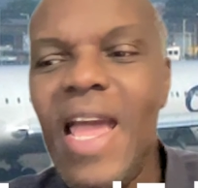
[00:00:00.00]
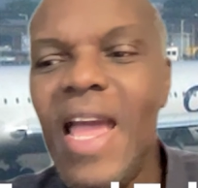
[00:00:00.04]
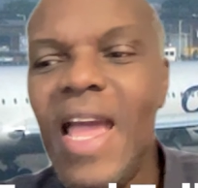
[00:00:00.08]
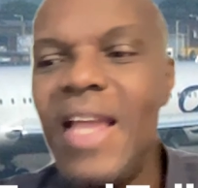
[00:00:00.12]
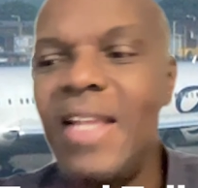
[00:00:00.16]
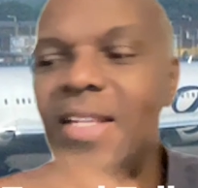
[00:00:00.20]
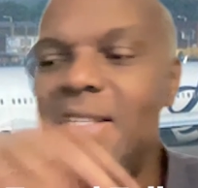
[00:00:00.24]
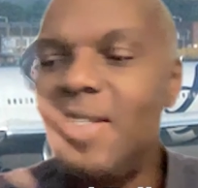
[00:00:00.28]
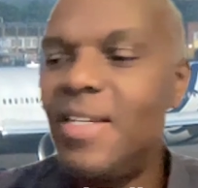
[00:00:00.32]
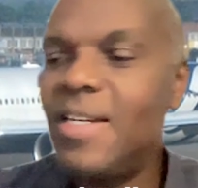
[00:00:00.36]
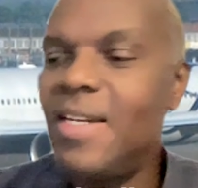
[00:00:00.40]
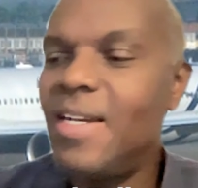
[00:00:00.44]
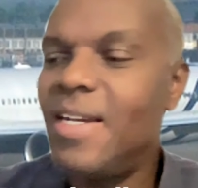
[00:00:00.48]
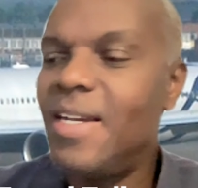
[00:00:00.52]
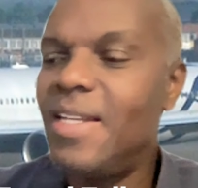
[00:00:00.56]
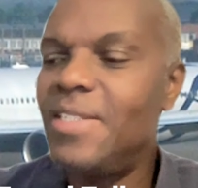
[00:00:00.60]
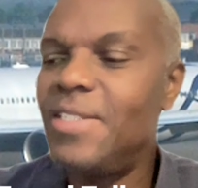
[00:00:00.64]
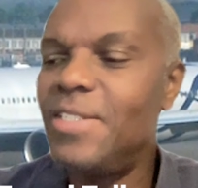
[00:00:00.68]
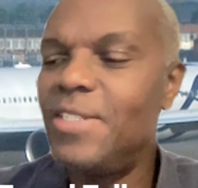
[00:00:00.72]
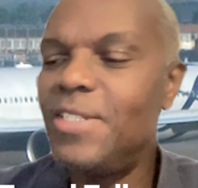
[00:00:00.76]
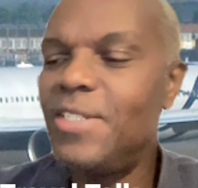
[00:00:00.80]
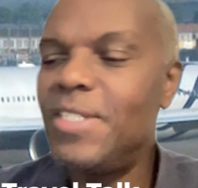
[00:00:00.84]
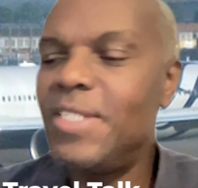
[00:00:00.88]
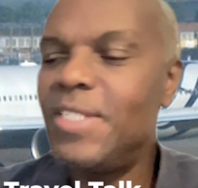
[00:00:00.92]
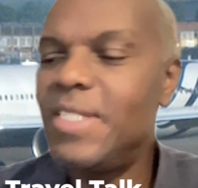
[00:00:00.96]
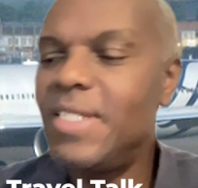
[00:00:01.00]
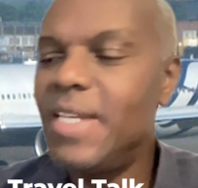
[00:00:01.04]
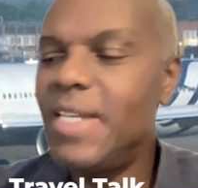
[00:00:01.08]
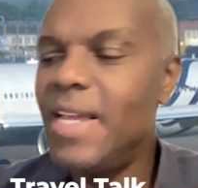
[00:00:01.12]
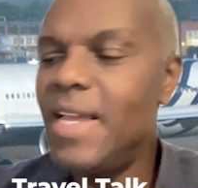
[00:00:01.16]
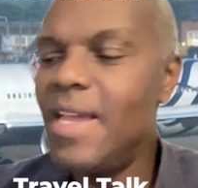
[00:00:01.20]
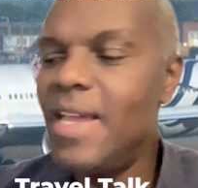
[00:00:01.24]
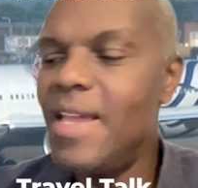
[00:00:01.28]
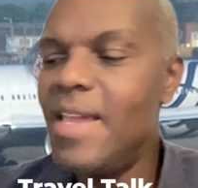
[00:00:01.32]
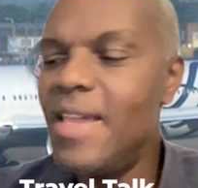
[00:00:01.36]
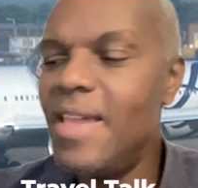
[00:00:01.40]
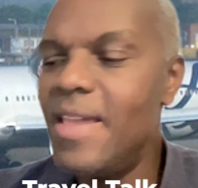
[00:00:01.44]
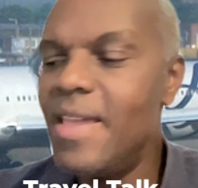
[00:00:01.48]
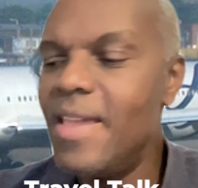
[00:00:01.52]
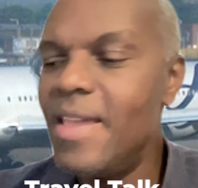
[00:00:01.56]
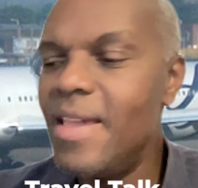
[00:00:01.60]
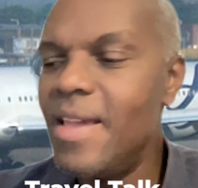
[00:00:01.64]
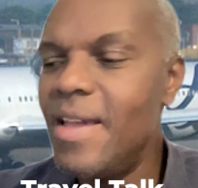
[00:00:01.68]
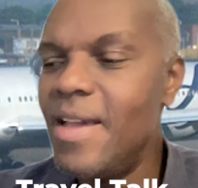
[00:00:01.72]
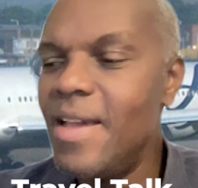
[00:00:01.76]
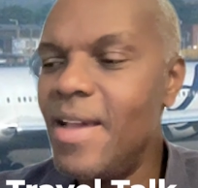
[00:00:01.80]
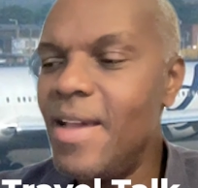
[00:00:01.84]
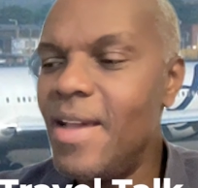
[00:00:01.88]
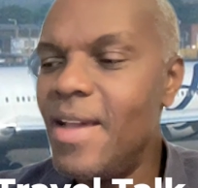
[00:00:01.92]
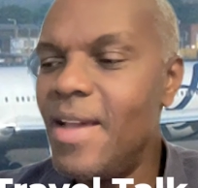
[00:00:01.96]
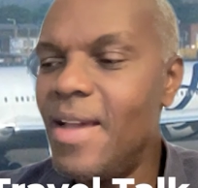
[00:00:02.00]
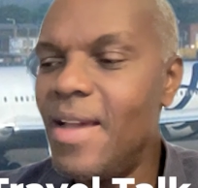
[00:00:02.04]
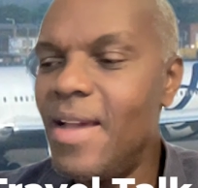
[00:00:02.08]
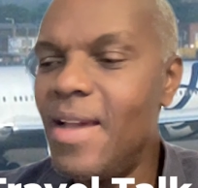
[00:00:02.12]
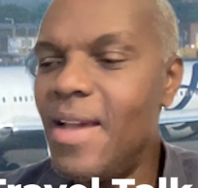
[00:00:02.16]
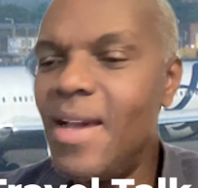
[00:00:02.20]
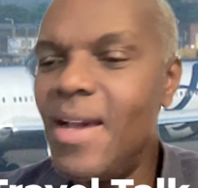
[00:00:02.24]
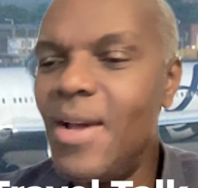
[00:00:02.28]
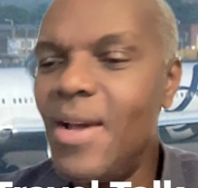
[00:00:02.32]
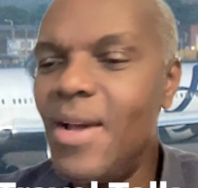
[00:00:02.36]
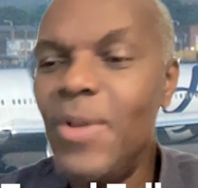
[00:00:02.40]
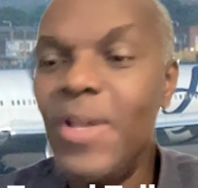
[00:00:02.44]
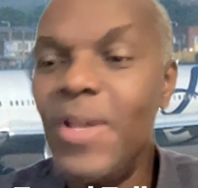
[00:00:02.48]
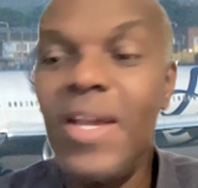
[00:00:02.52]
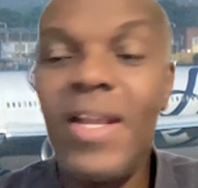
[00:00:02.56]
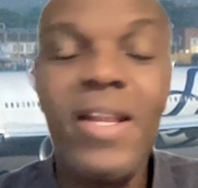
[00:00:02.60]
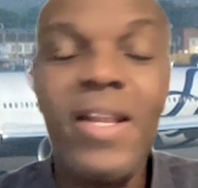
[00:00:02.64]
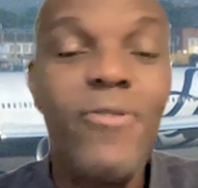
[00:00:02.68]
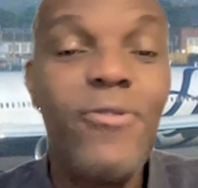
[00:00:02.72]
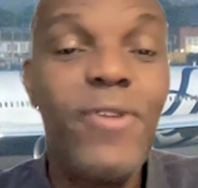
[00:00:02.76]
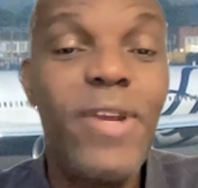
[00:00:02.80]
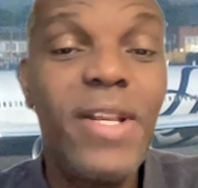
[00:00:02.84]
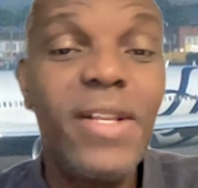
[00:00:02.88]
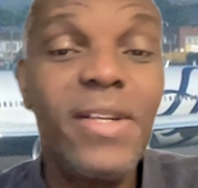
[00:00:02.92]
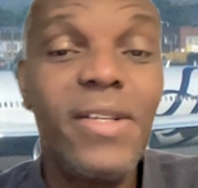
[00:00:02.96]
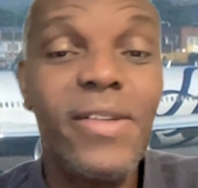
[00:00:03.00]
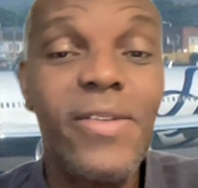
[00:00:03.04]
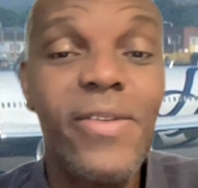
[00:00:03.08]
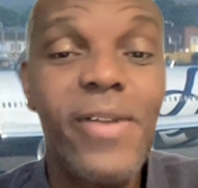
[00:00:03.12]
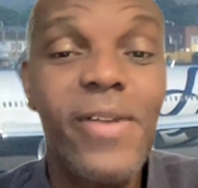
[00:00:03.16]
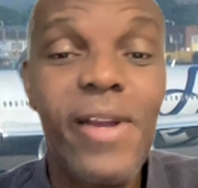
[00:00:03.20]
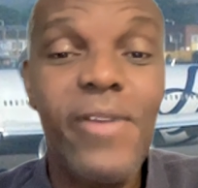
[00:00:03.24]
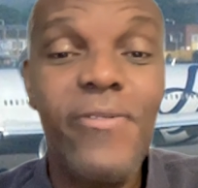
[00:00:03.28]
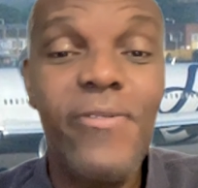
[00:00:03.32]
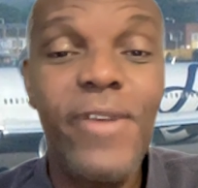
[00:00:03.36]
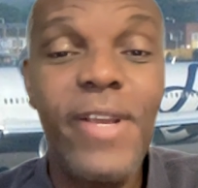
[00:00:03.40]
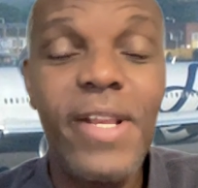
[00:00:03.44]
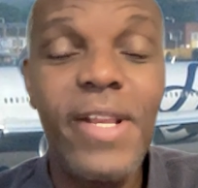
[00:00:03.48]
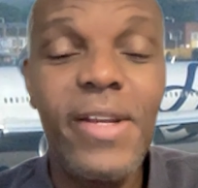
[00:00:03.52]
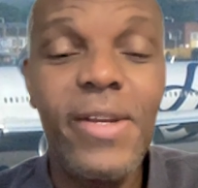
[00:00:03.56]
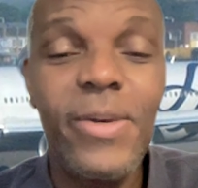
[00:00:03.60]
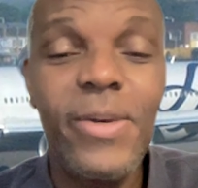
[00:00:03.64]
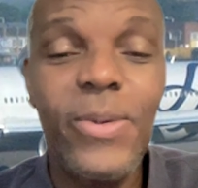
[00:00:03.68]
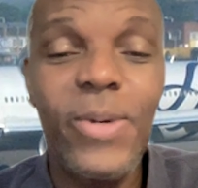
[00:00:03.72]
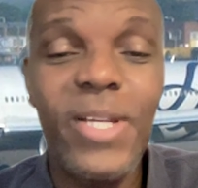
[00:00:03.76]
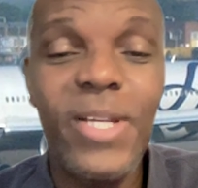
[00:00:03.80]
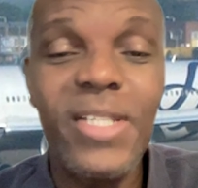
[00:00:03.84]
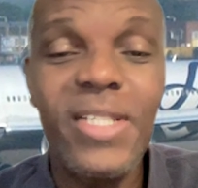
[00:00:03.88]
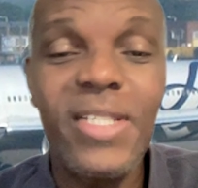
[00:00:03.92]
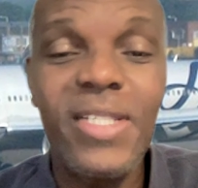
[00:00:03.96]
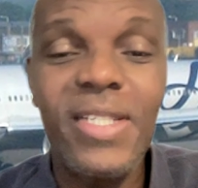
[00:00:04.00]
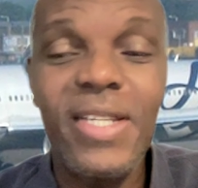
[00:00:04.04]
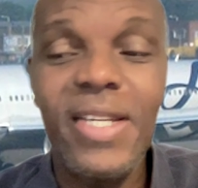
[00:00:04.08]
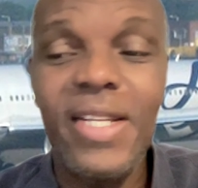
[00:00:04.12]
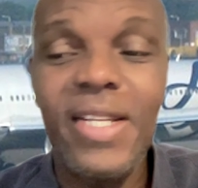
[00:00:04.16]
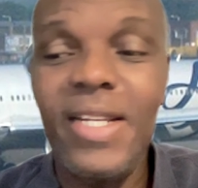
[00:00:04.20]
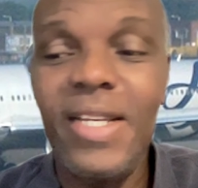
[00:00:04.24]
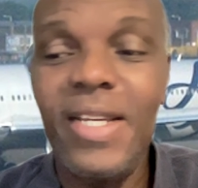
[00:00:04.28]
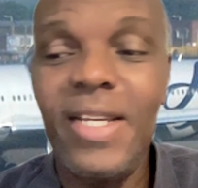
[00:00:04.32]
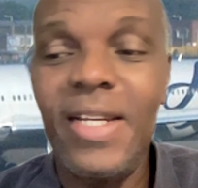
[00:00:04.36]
And today we got a reader question.